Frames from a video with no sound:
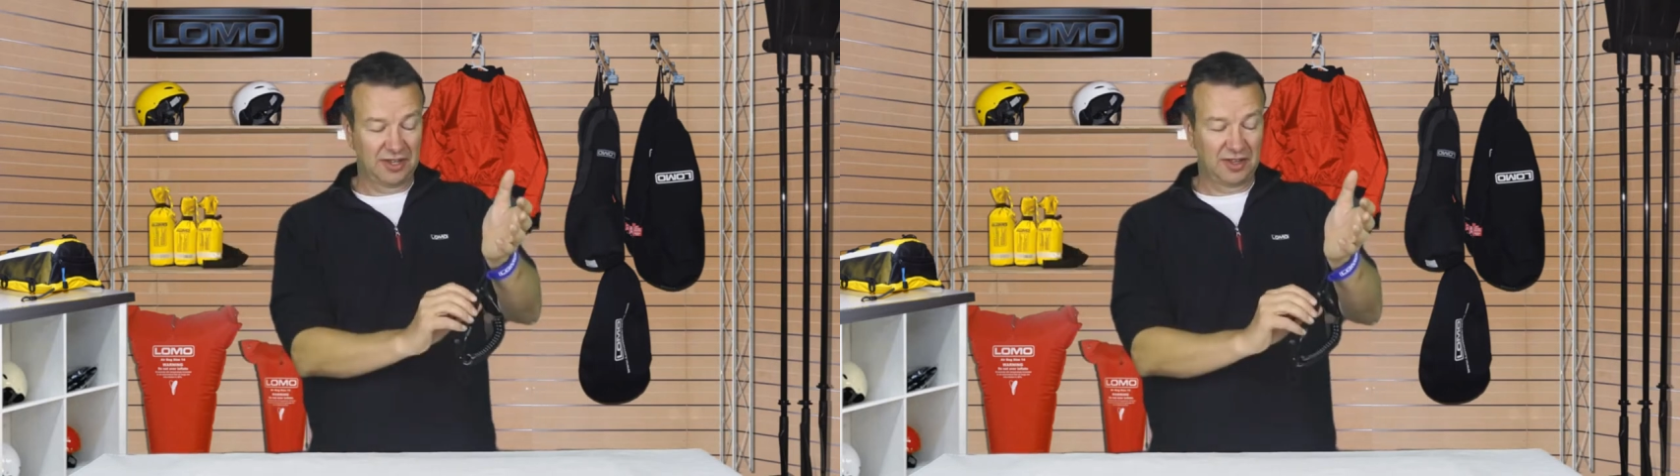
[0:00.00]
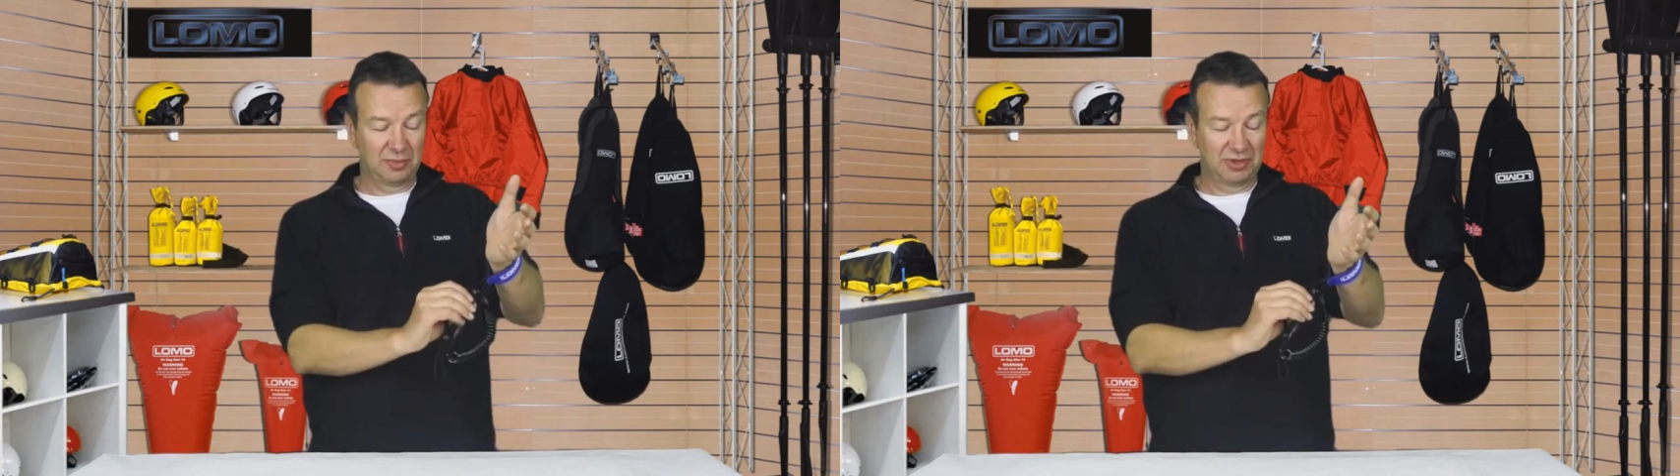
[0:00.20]

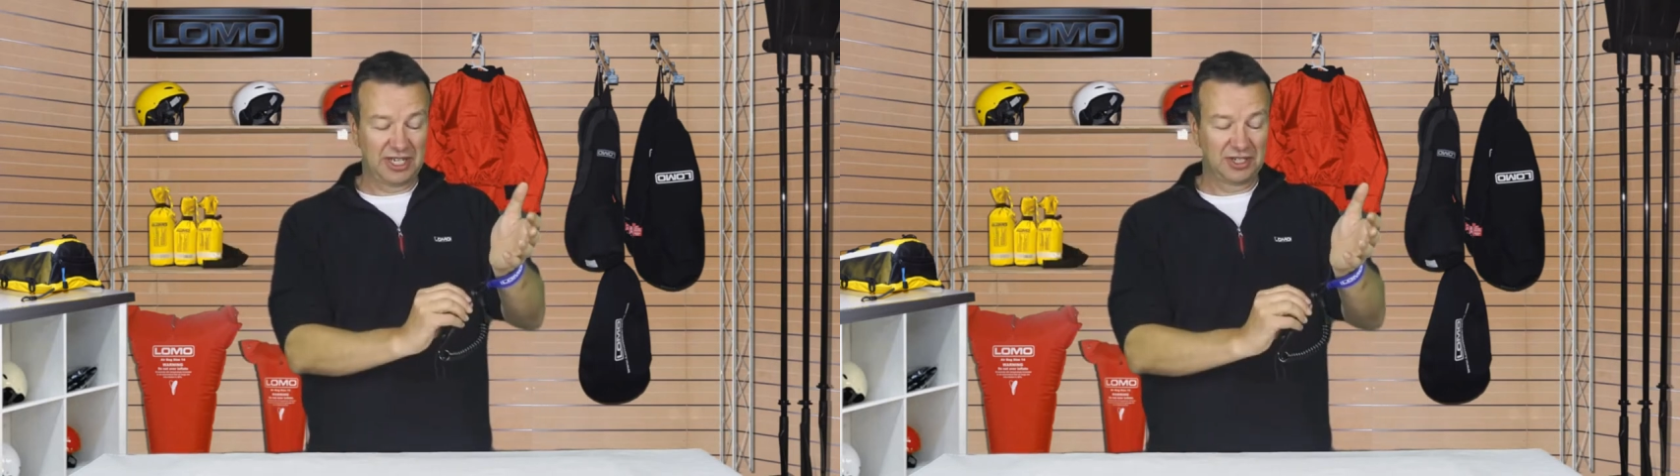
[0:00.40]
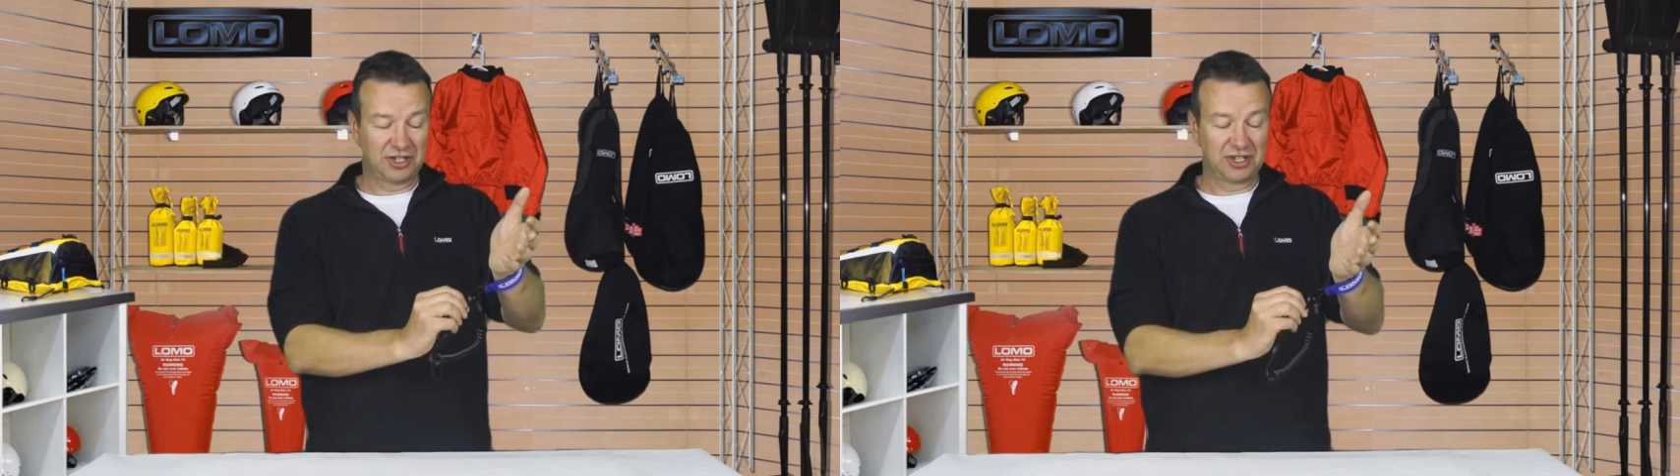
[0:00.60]
another
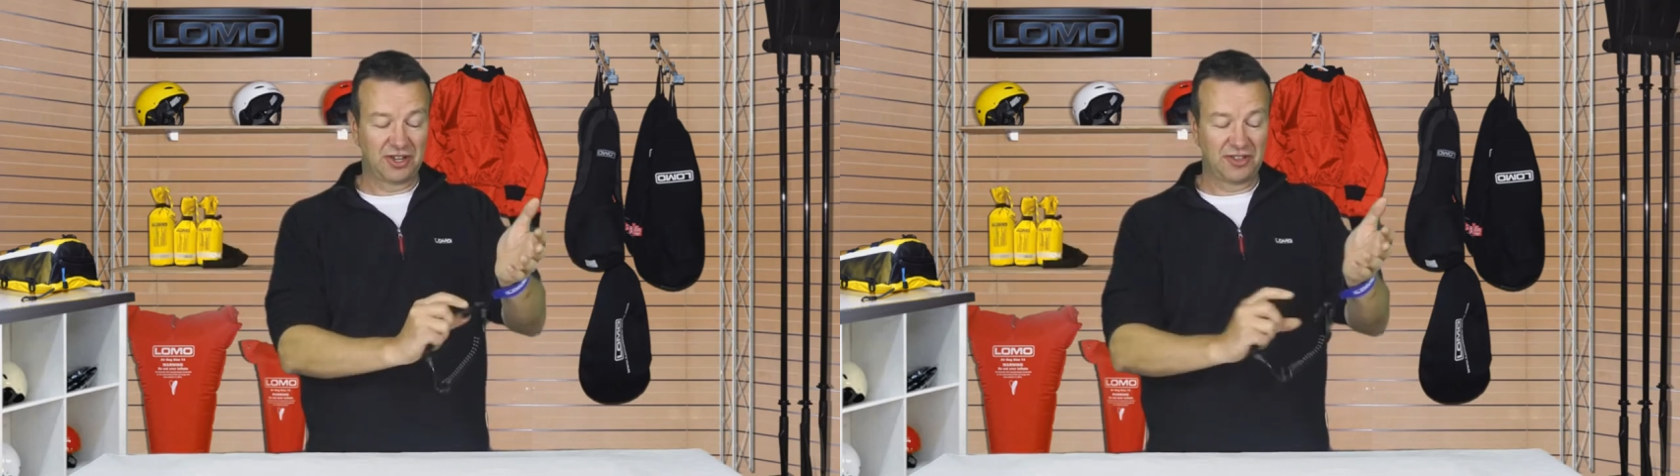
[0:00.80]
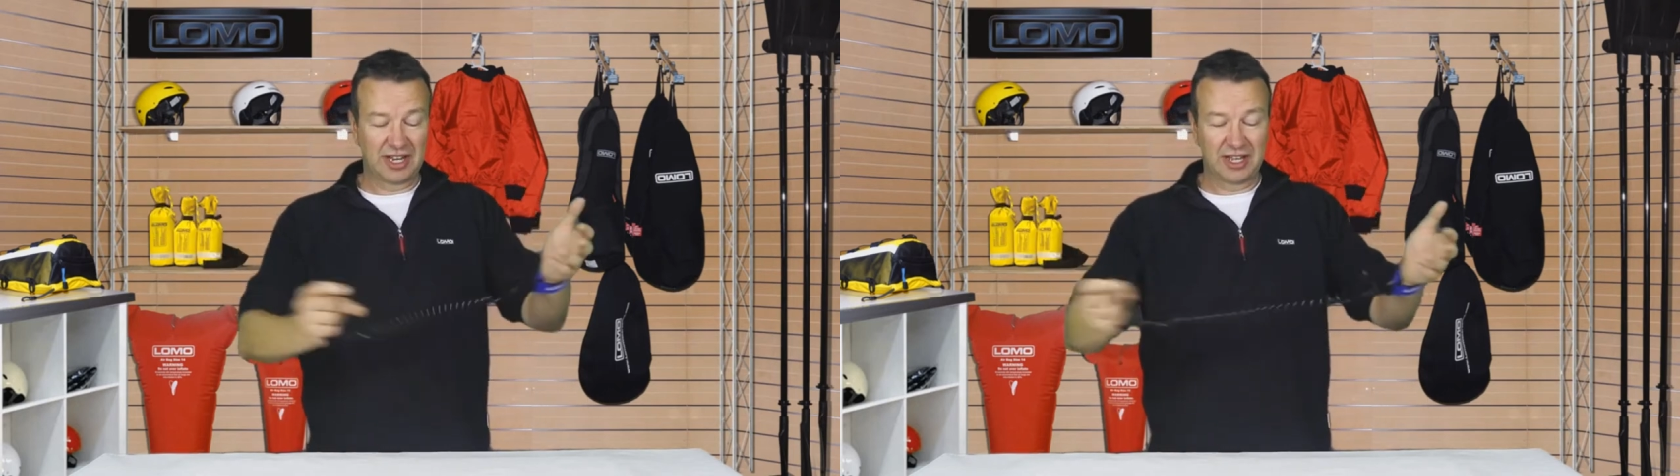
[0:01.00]
place or in your
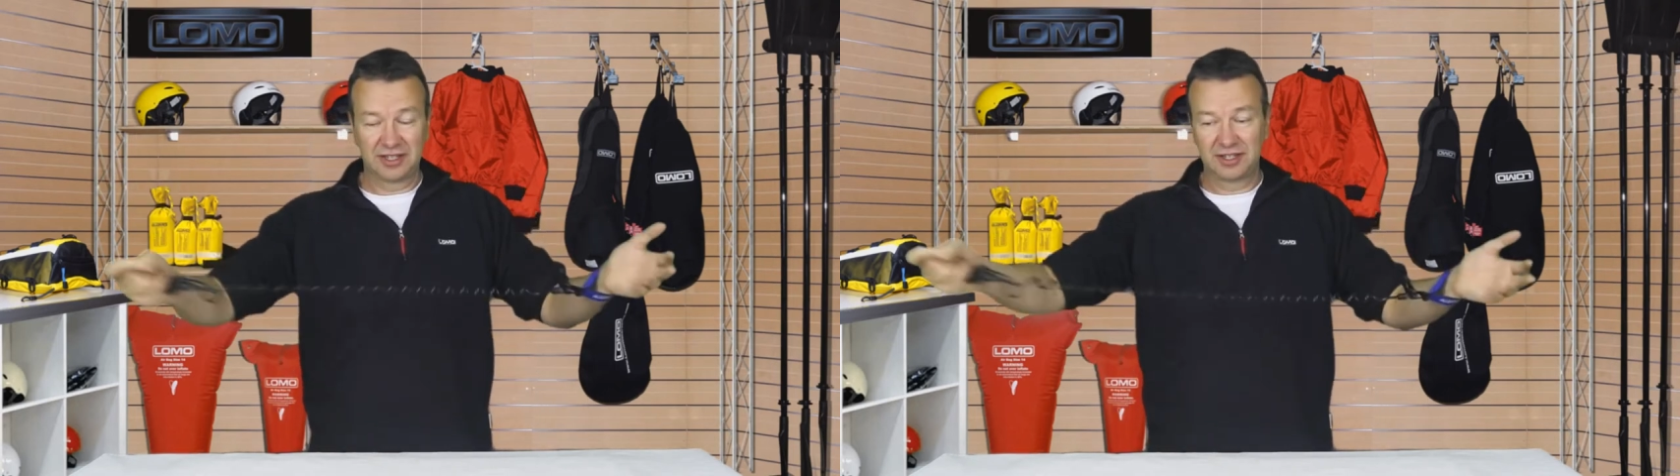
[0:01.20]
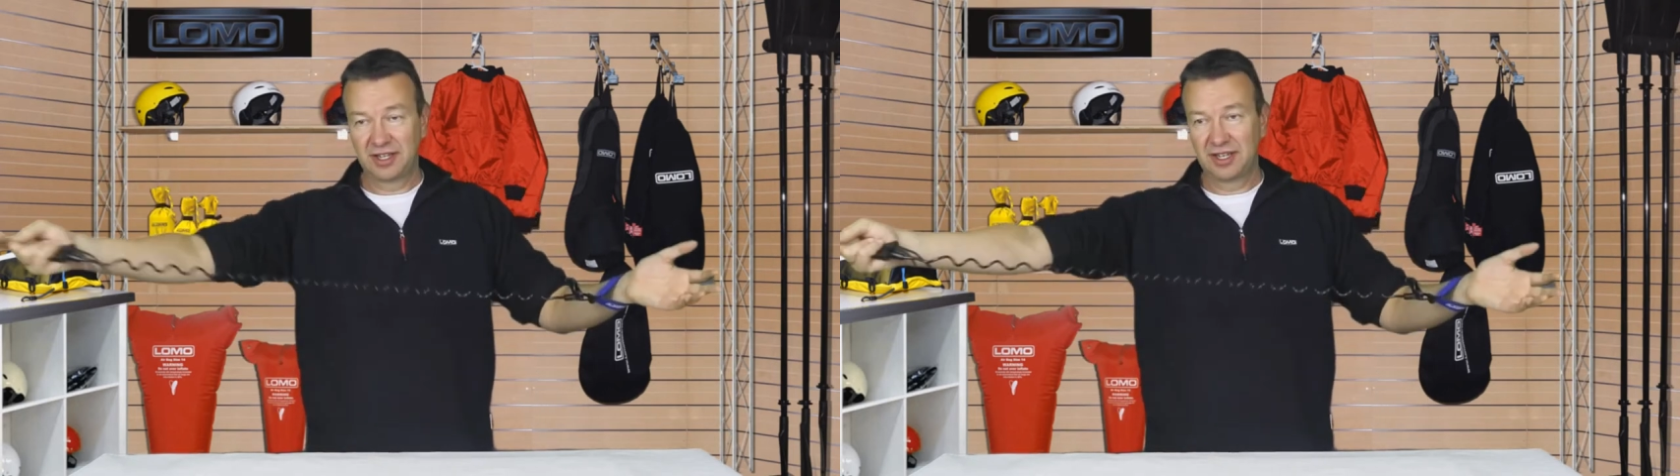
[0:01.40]
other
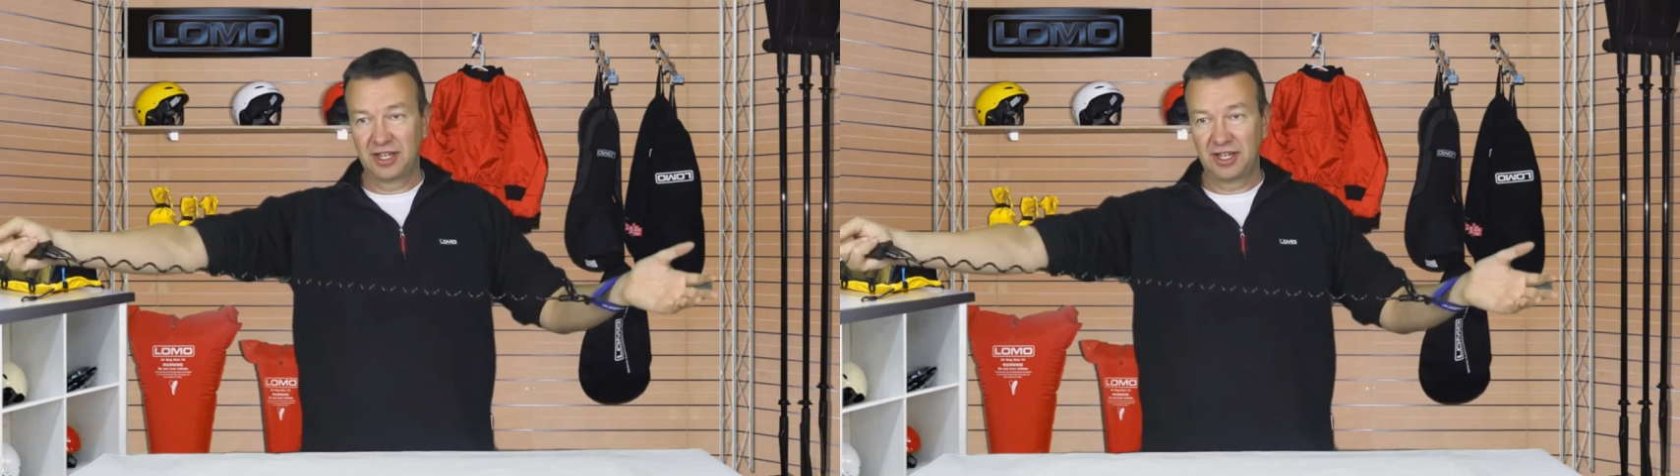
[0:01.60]
hand